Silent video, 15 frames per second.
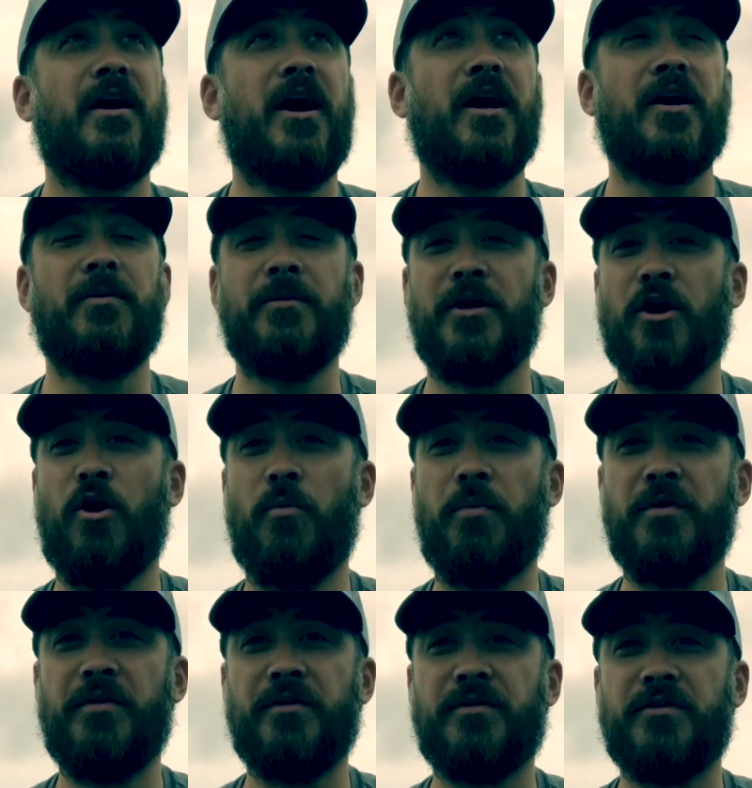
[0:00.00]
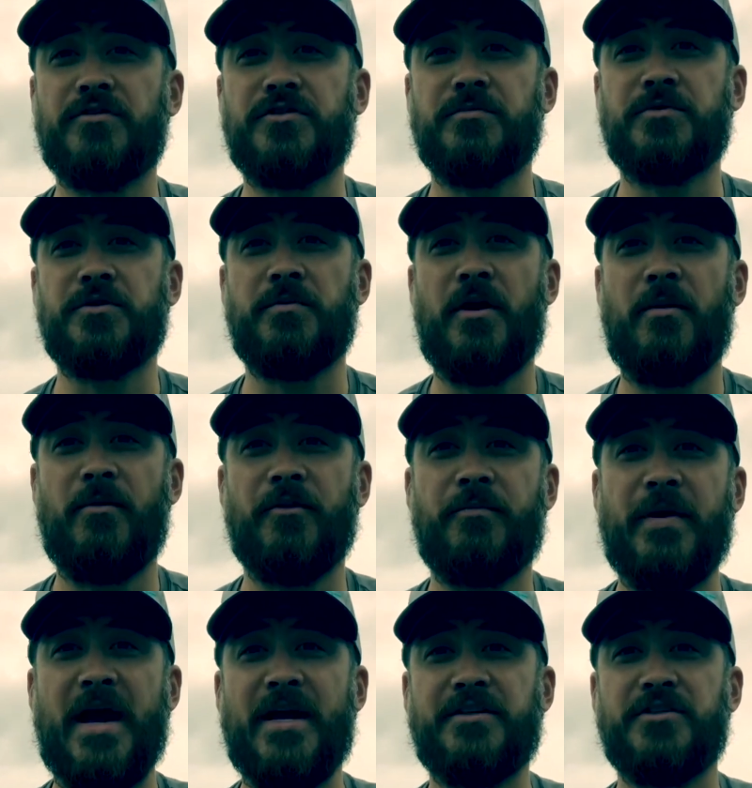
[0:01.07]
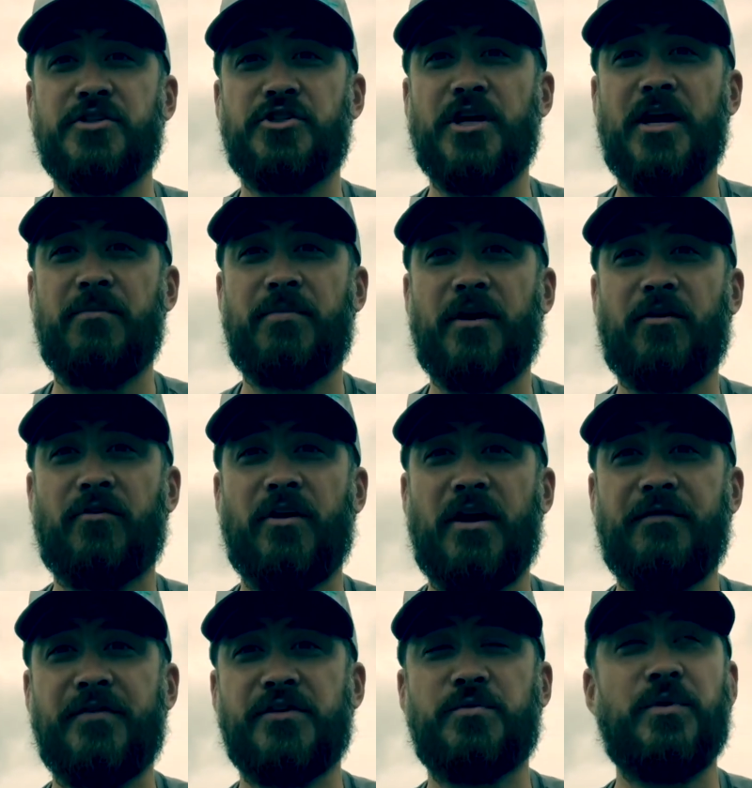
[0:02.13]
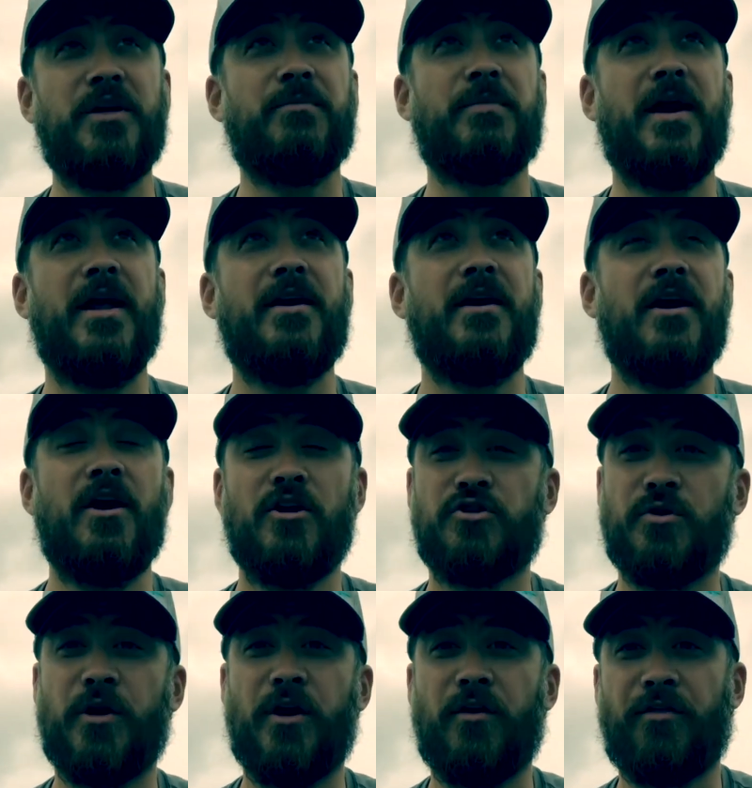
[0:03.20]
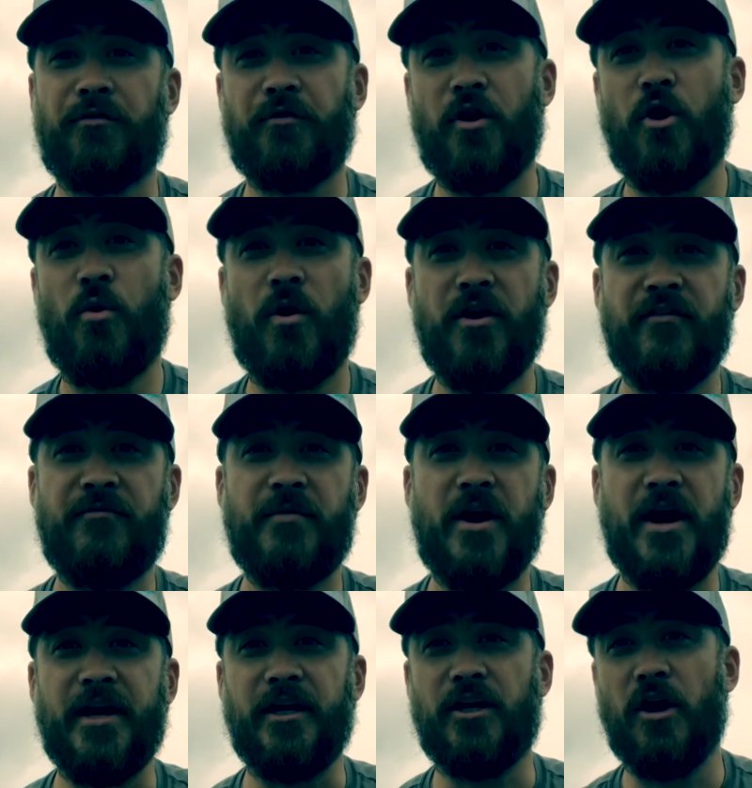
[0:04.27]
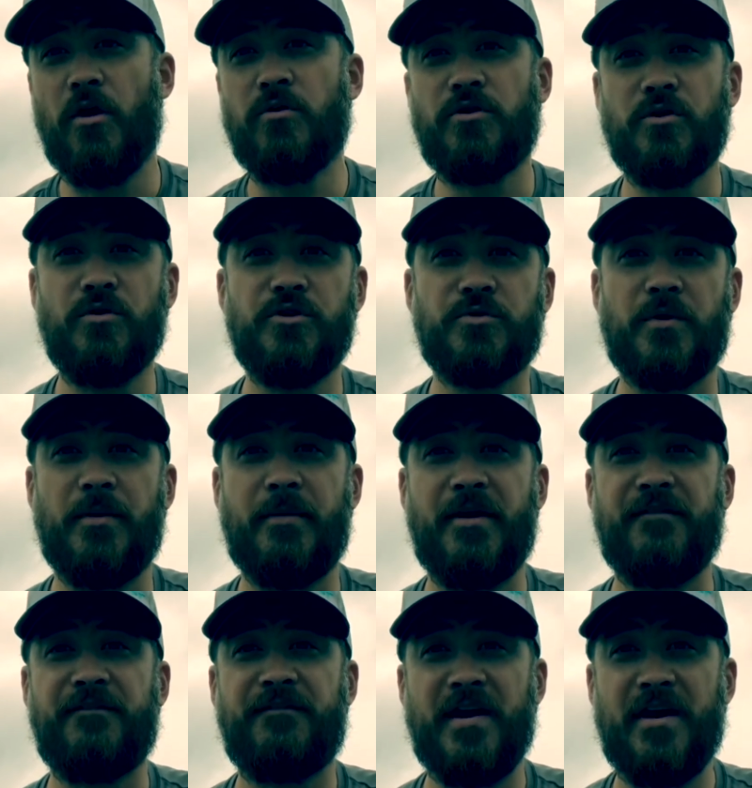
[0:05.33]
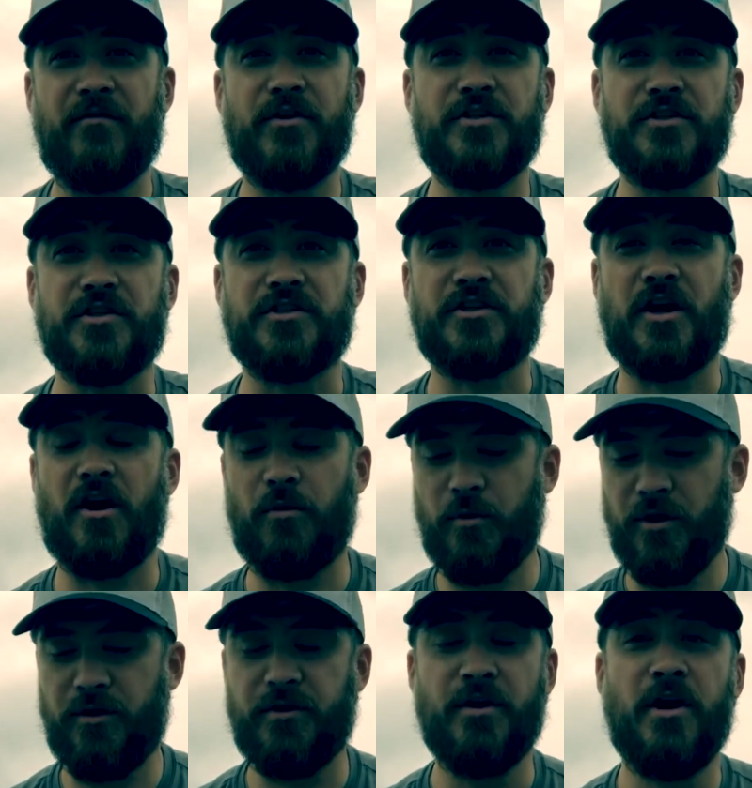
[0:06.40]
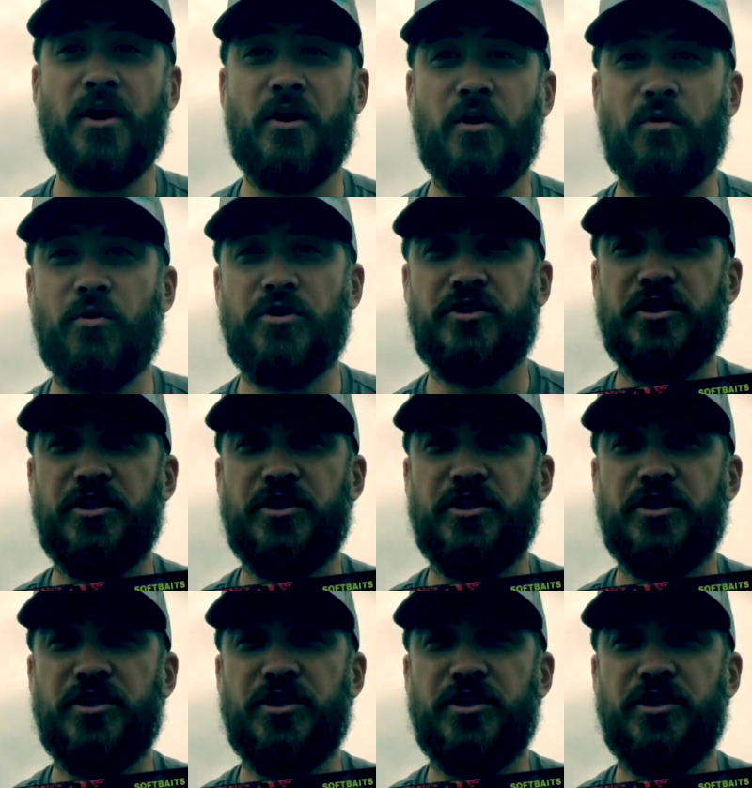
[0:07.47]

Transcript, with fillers: I'm going to be hoping that there's some smallmouth bass and chain pickerel off this weed bed. So I'm going to throw one of my go-tos, one of my favorites to start with, which